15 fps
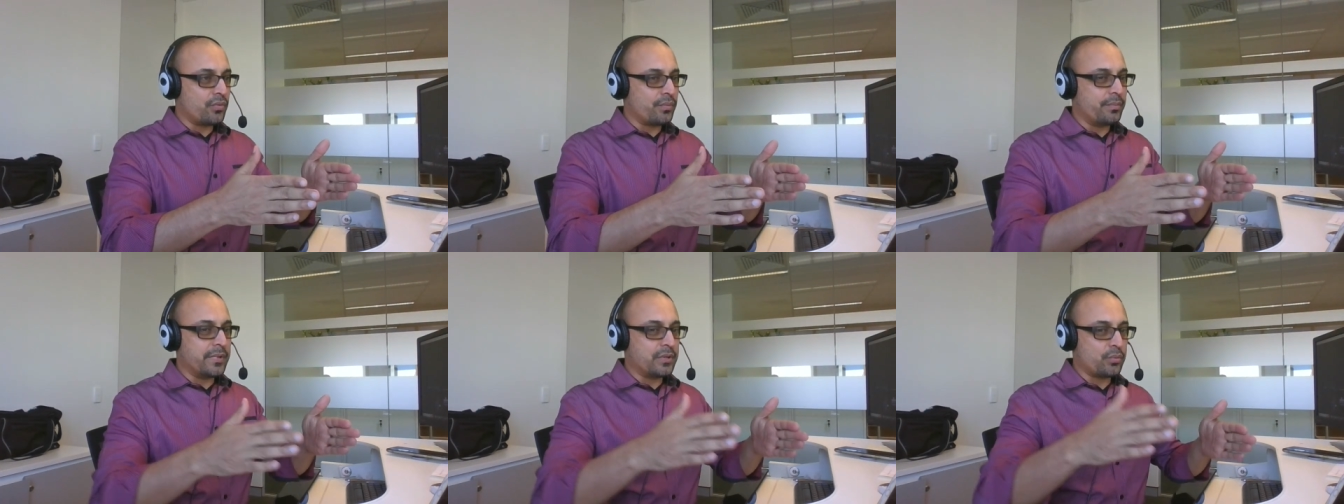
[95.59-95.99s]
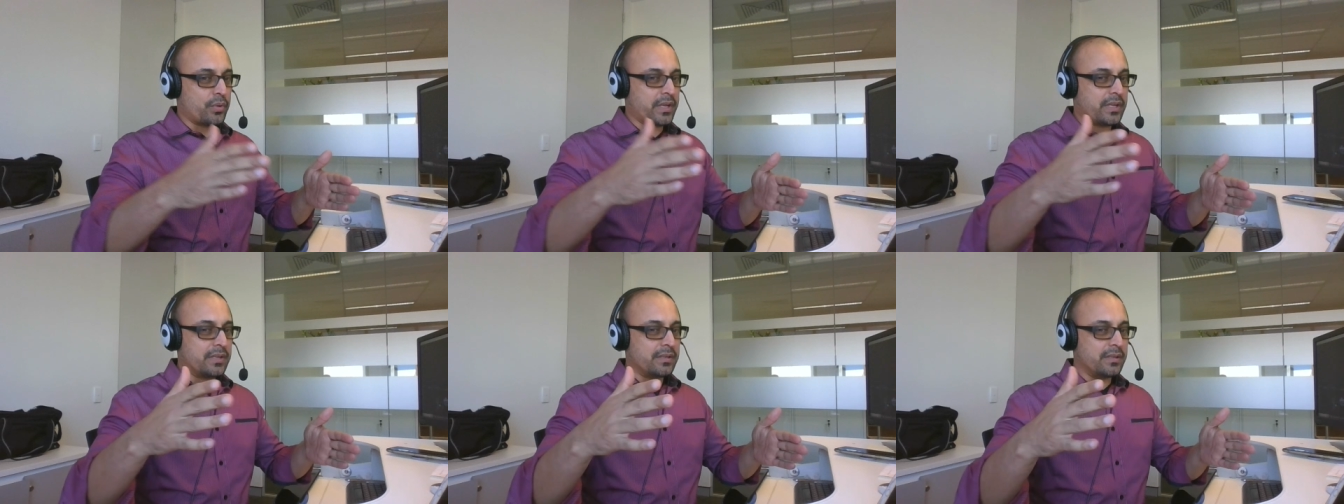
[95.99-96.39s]

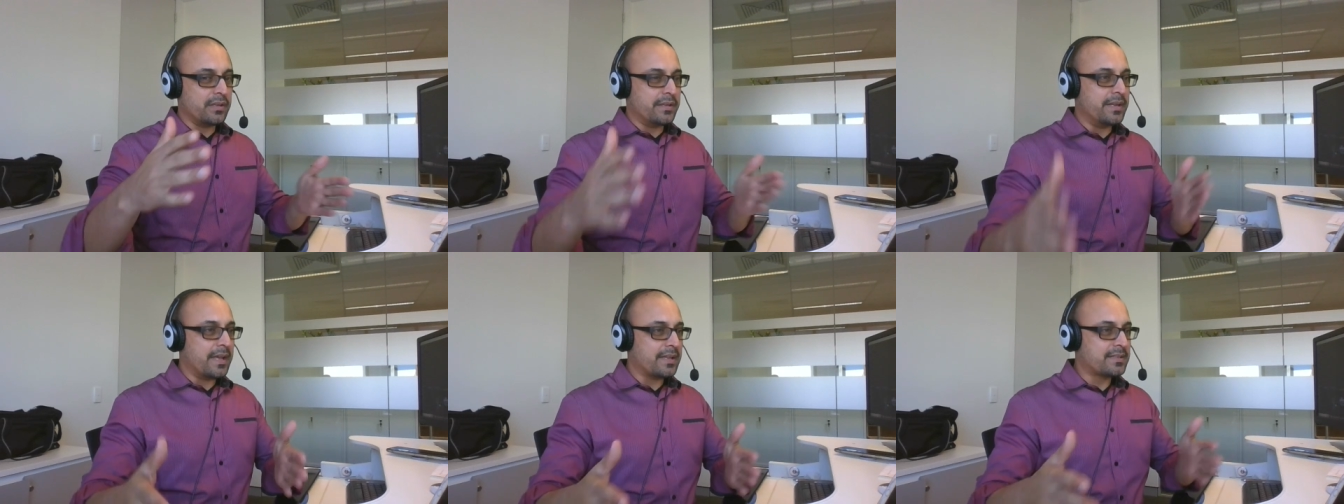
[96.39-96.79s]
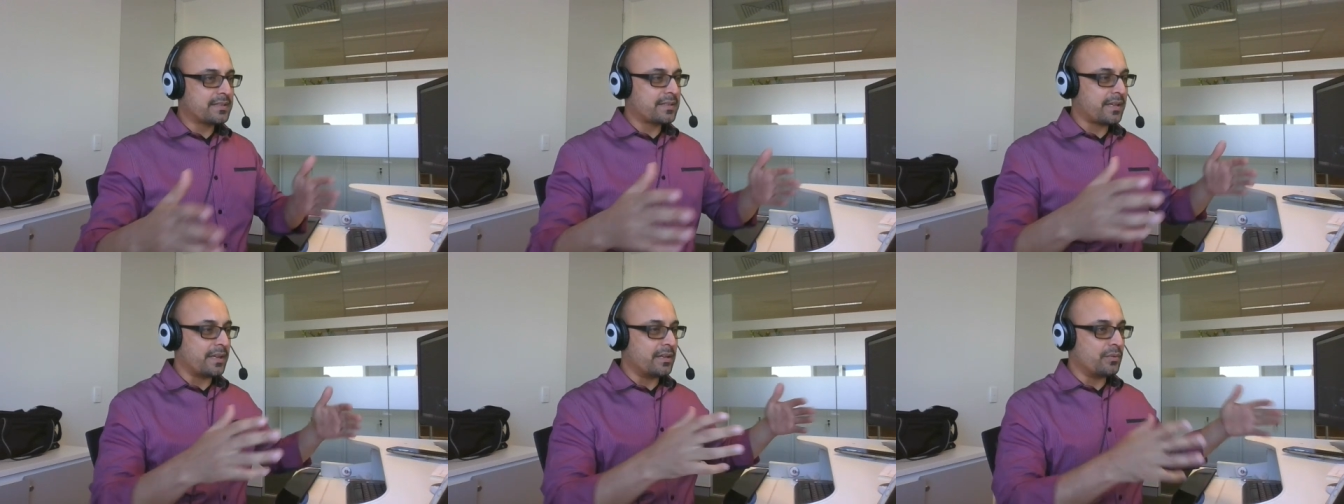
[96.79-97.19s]
between the desk
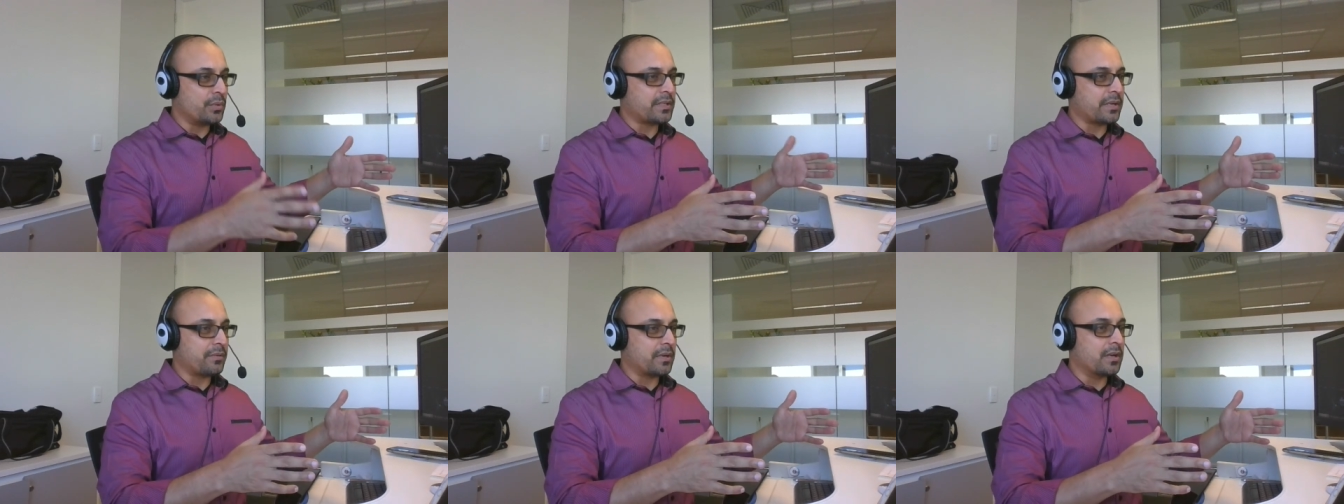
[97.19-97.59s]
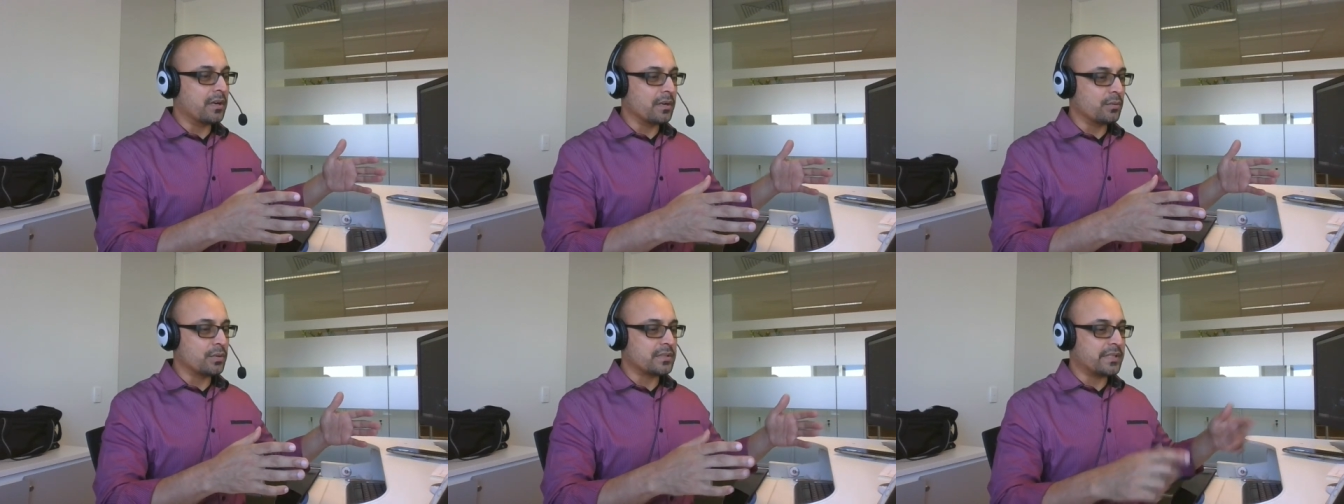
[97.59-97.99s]
and whichever girl
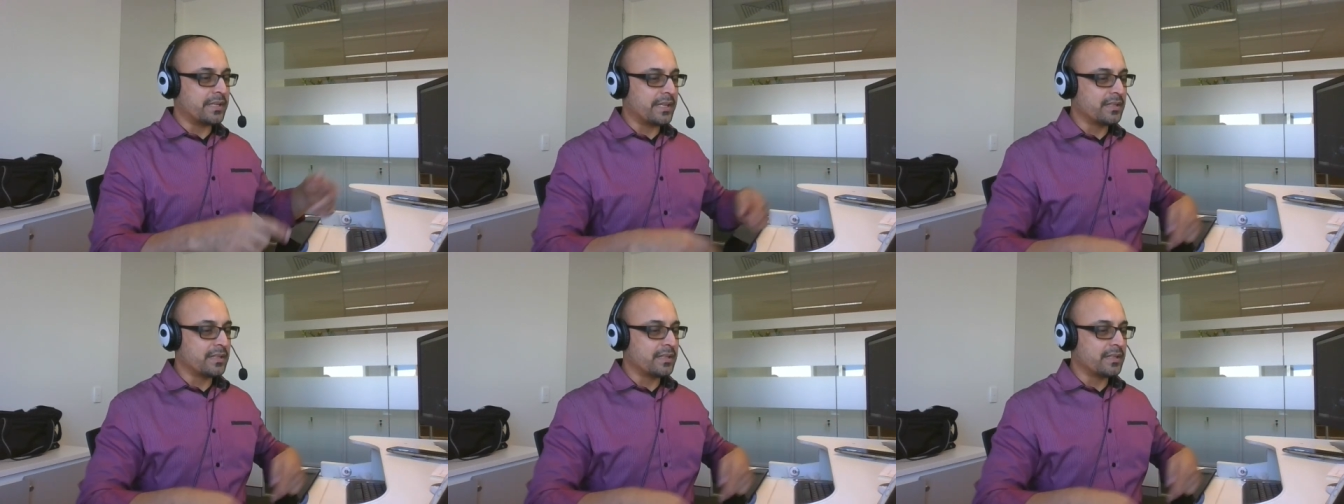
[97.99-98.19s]
was sitting,